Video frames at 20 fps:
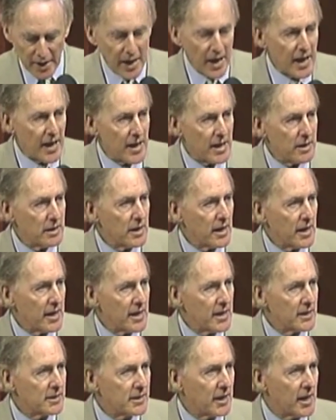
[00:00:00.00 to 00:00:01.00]
And
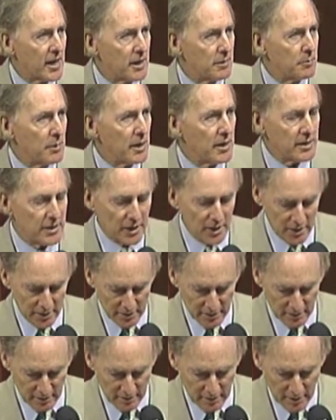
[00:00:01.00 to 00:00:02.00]
it can be
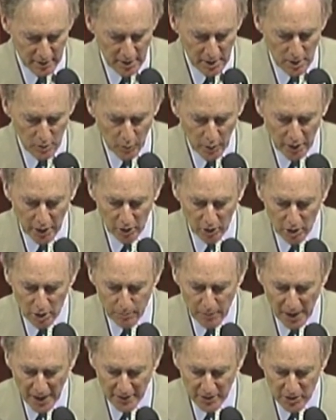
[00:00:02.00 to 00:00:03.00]
done. We can
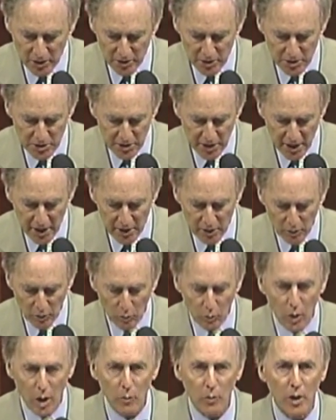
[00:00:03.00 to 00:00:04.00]
look back to understand
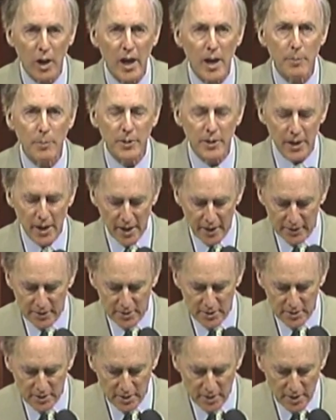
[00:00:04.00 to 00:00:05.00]
what will happen
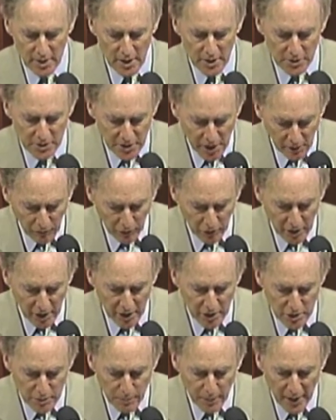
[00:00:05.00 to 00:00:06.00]
next. Several
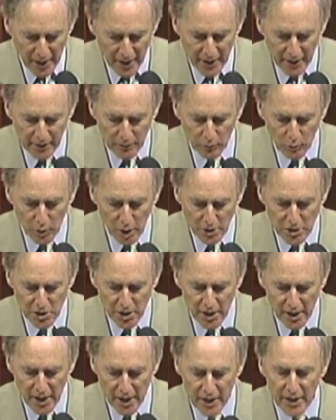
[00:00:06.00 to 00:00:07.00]
years back,
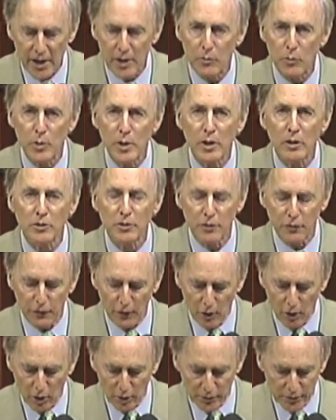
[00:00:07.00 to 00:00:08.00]
Russia had a real
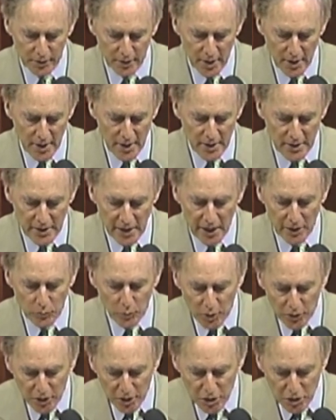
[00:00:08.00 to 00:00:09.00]
default, yet
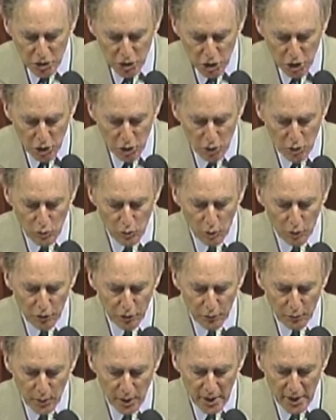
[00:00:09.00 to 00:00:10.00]
within 2 or
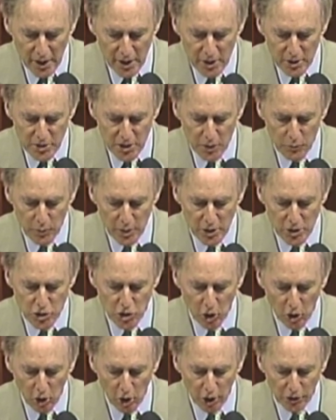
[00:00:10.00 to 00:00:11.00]
3 years they reached
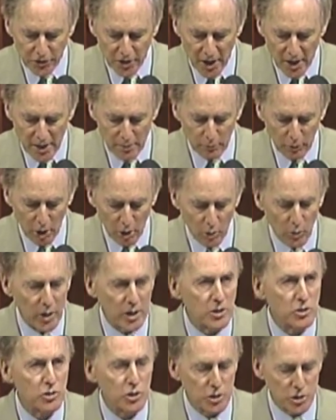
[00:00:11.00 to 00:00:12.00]
all-time low
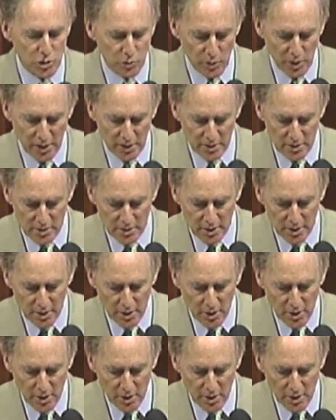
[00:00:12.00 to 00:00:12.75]
interest rates.